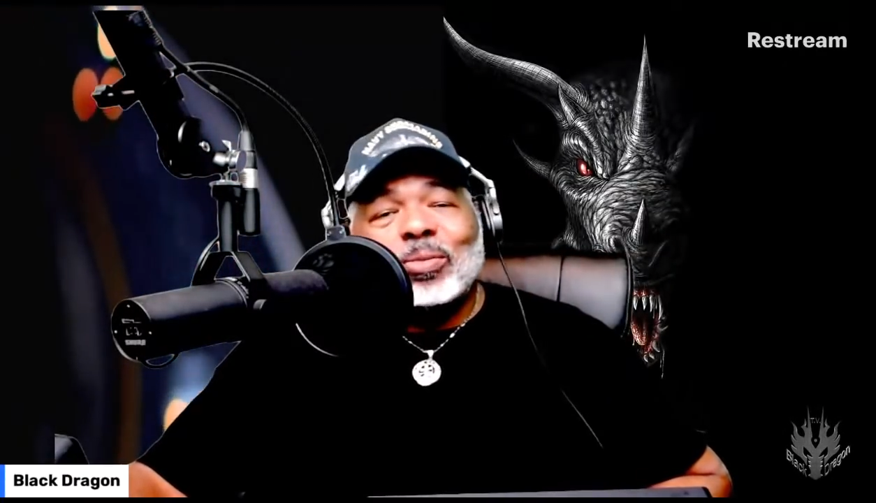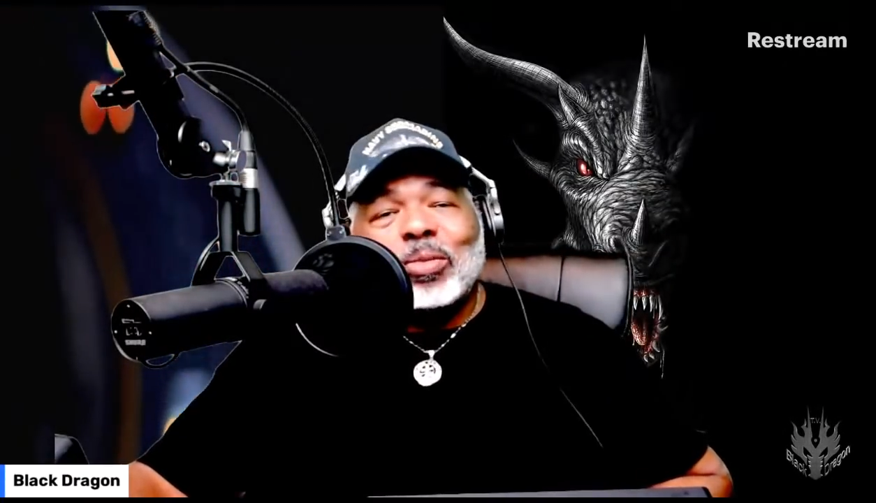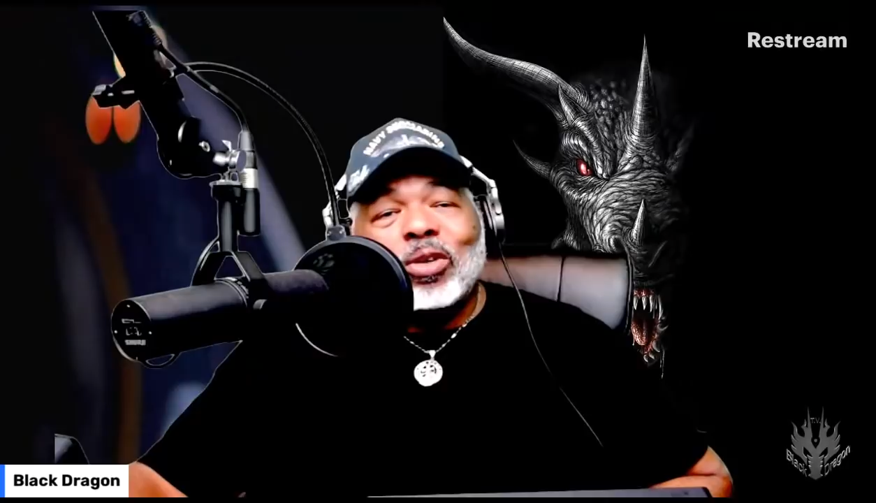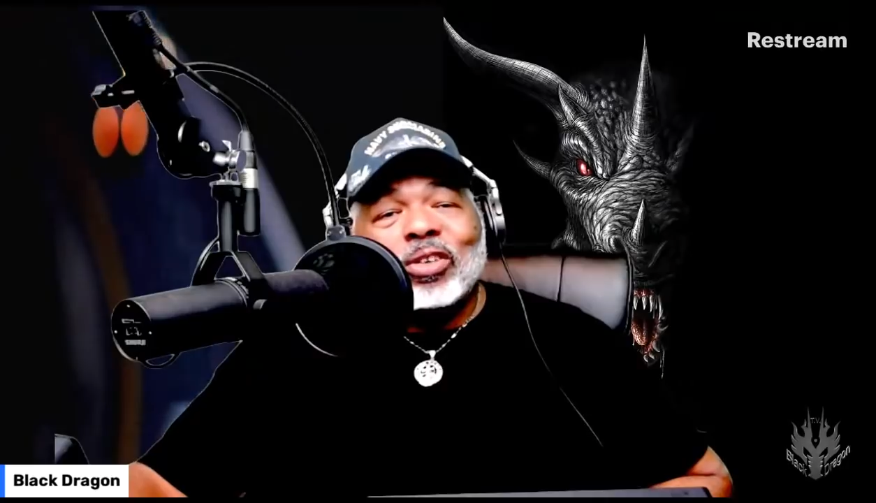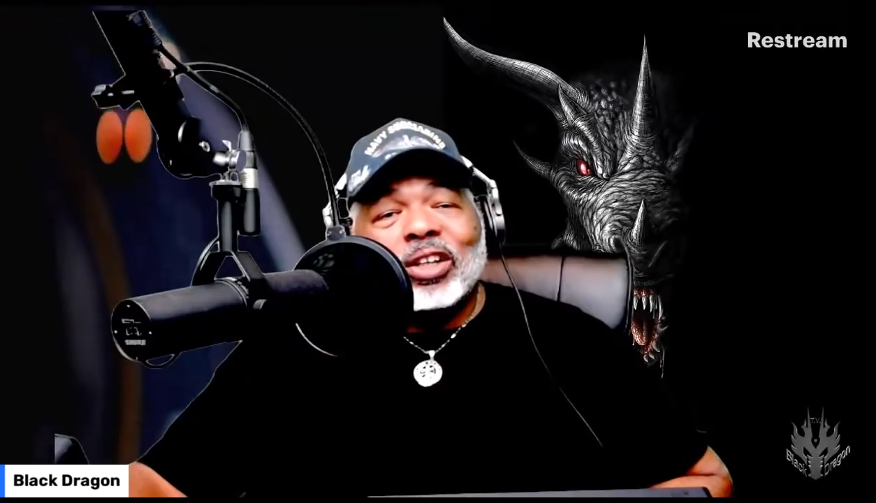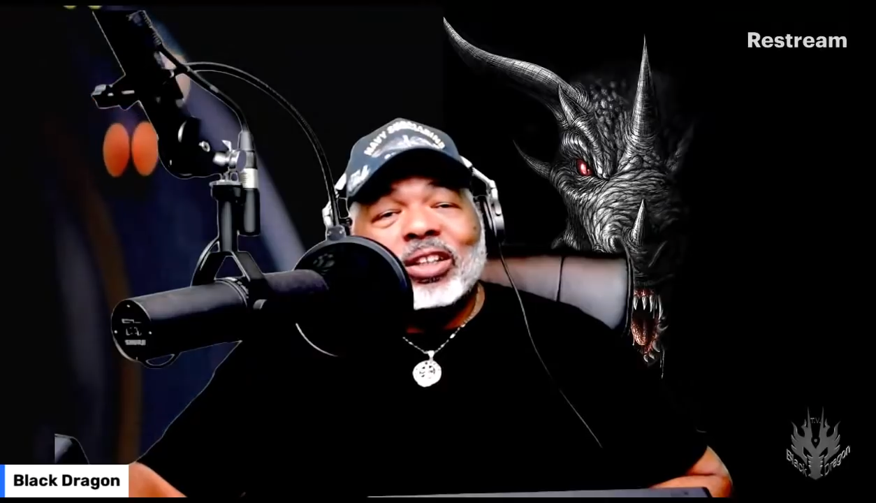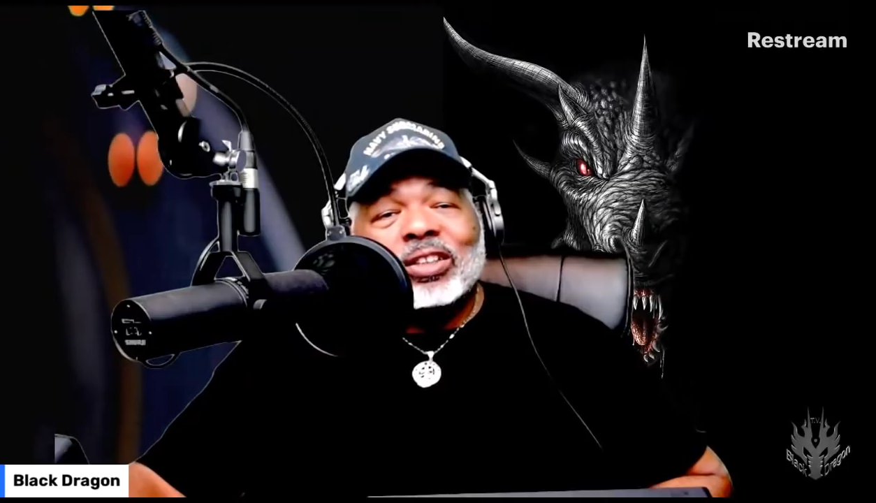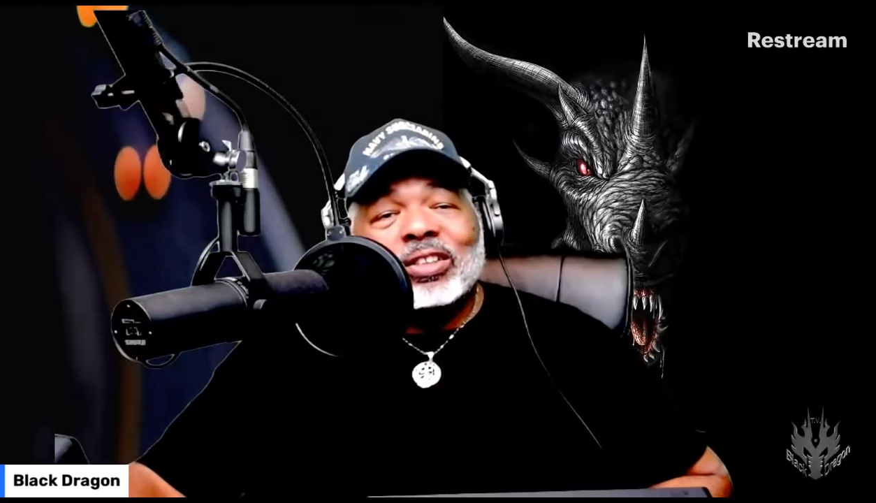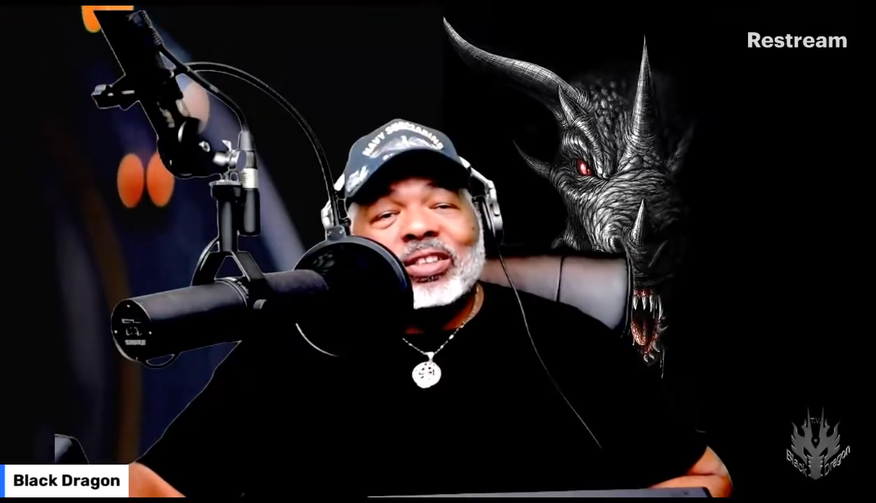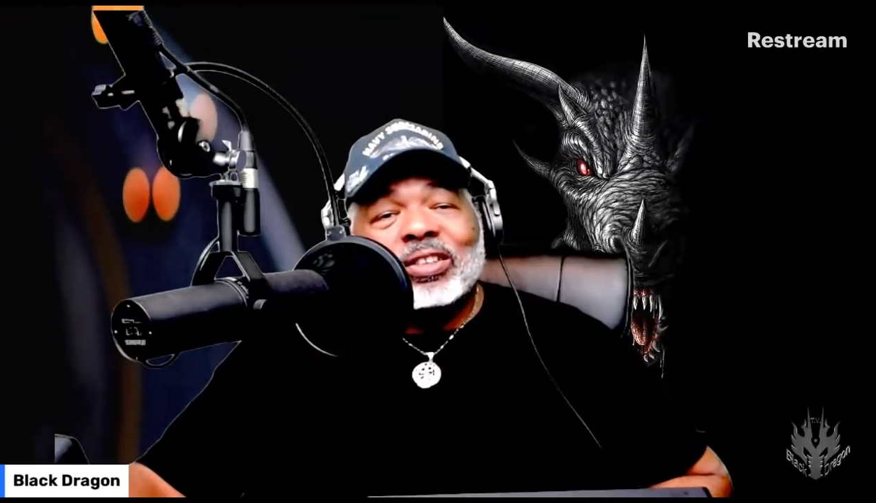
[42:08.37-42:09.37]
so boring.
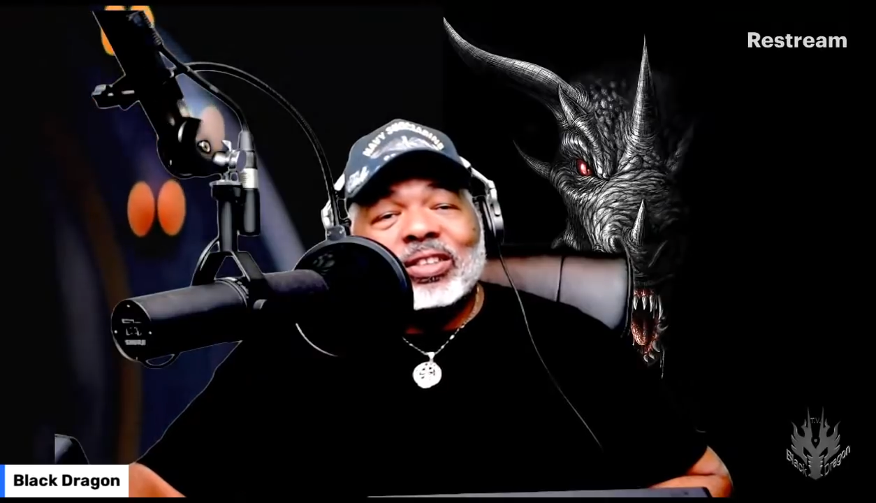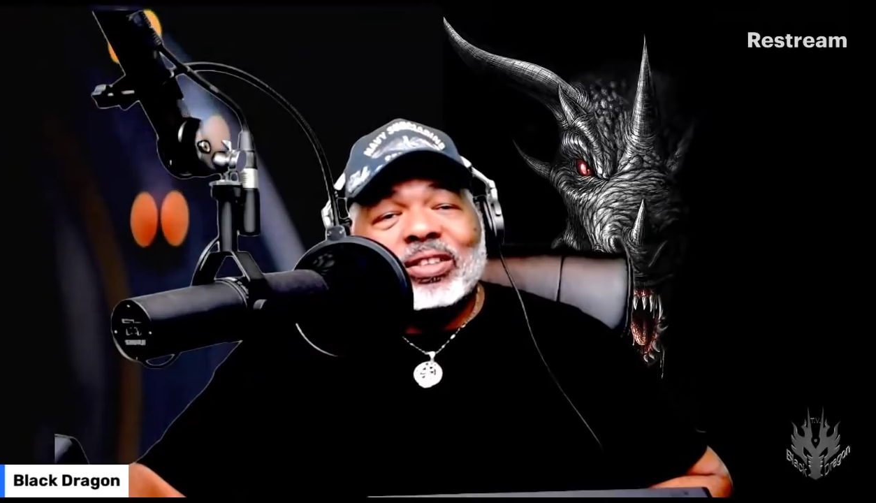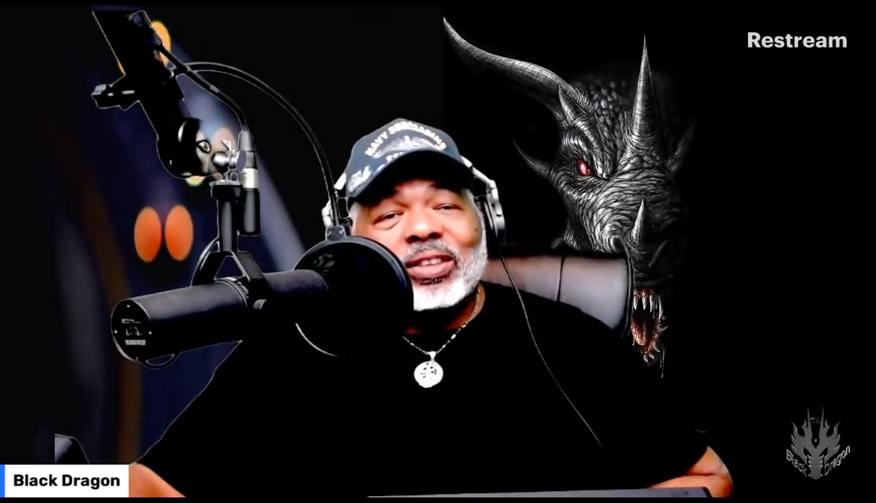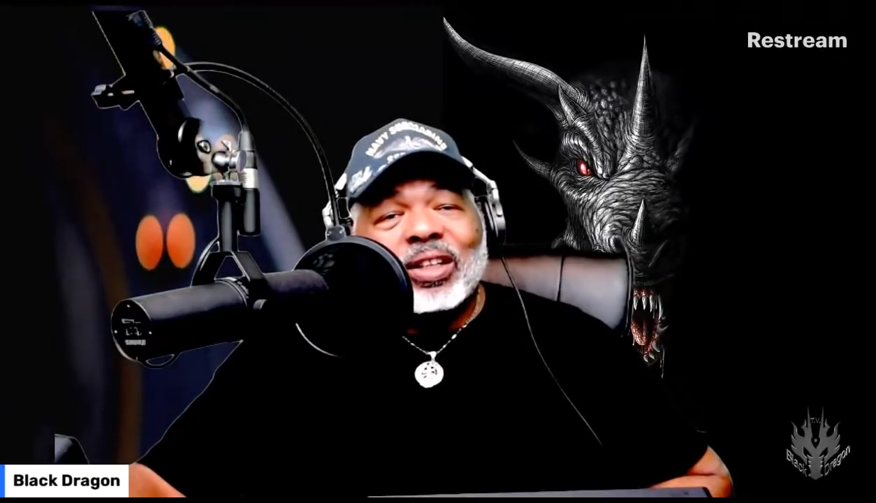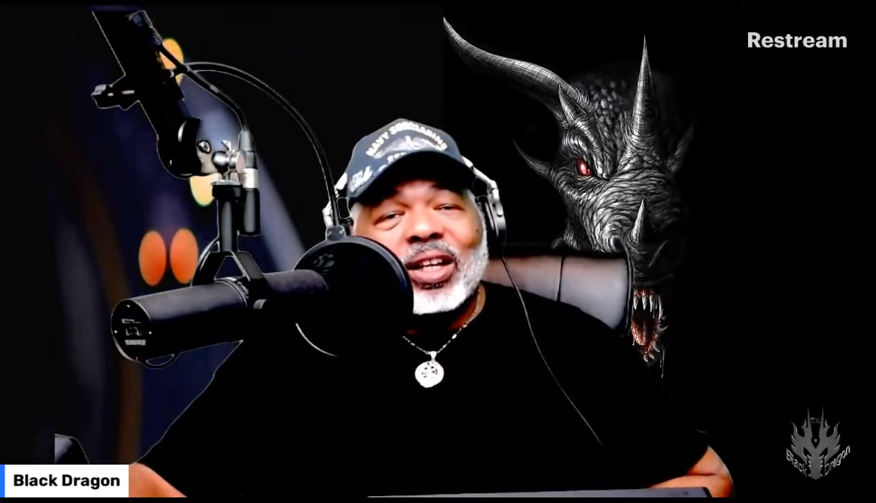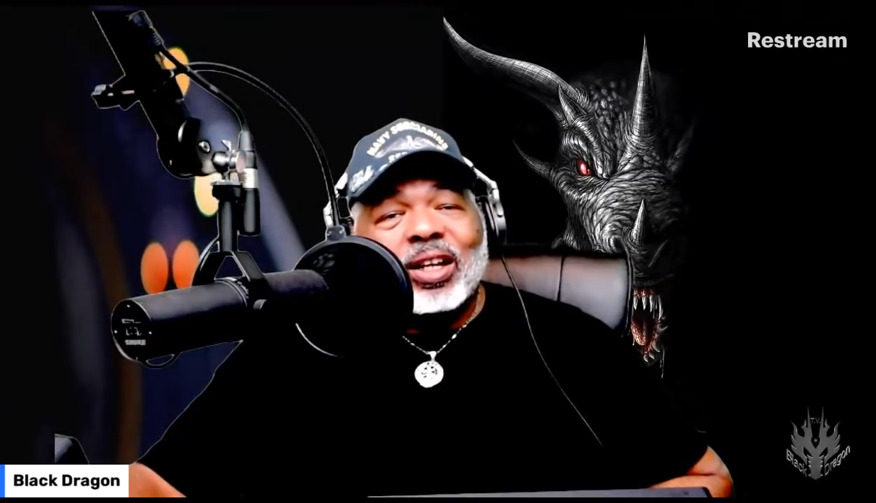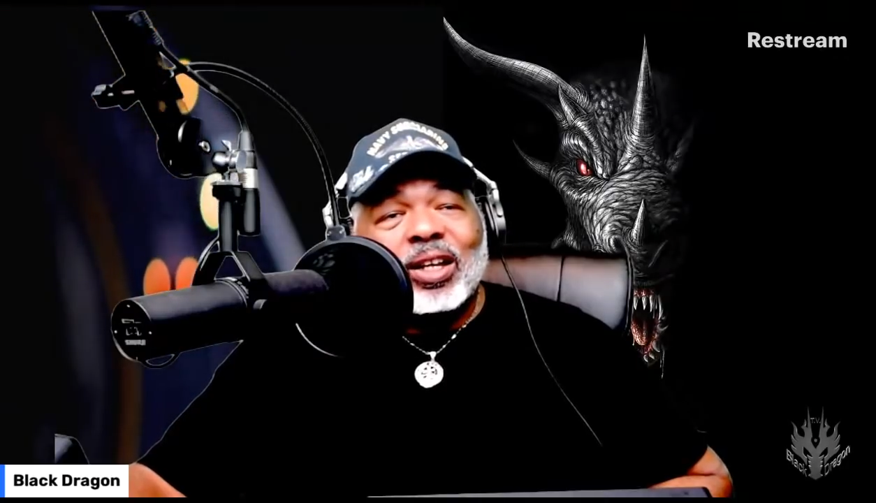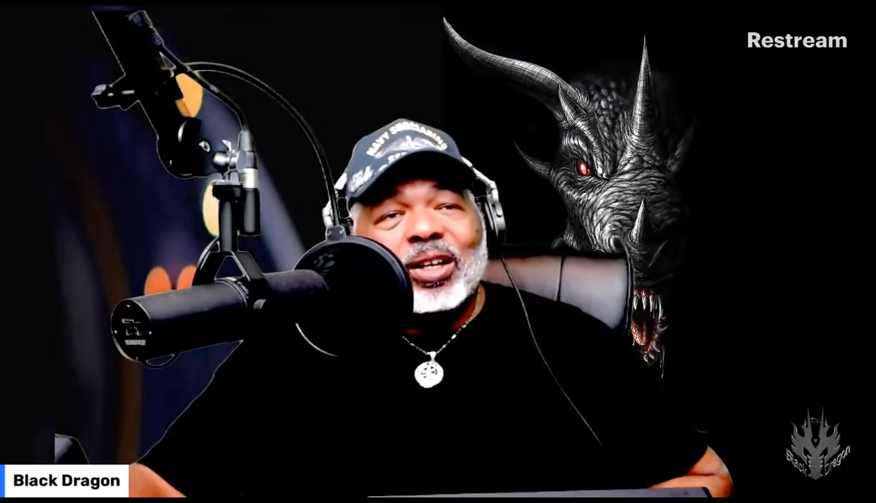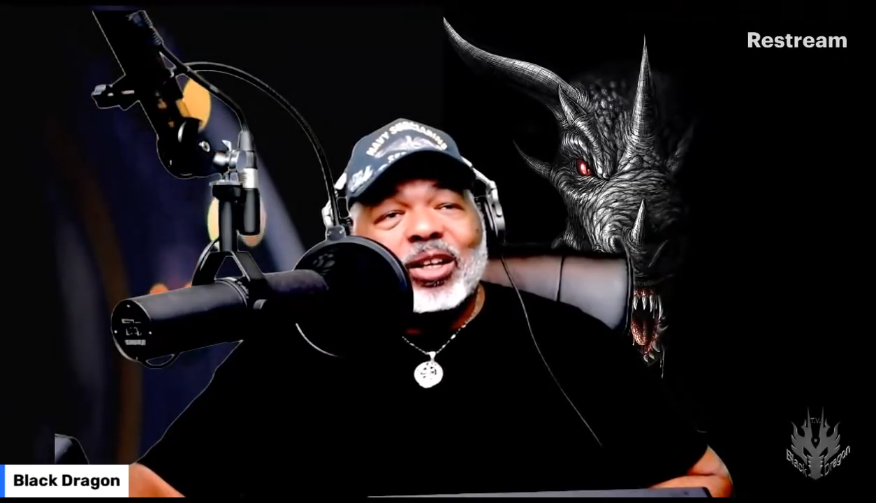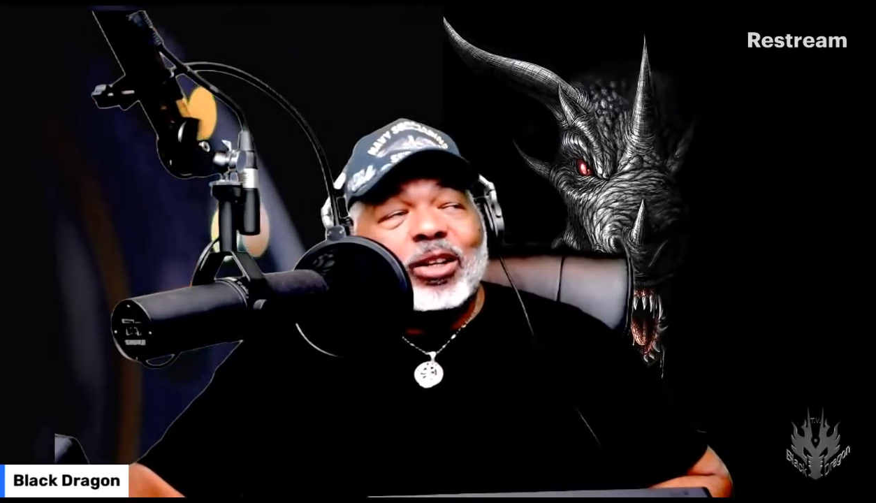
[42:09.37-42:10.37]

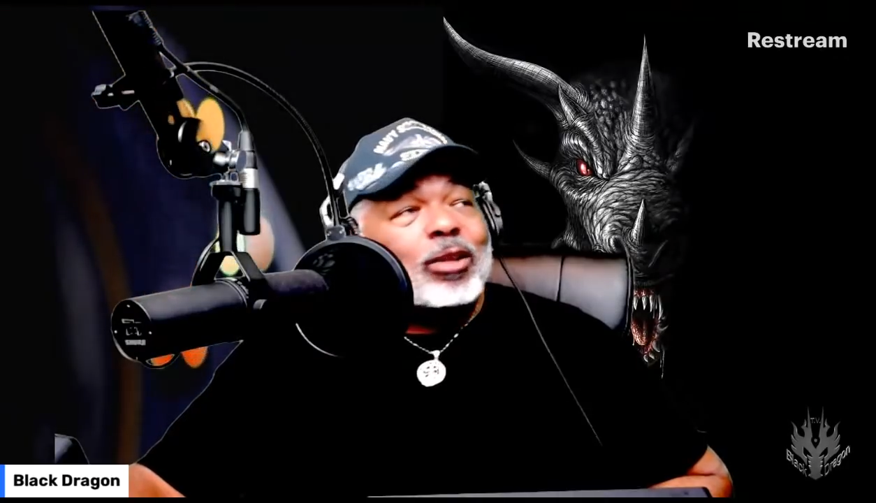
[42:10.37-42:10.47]
A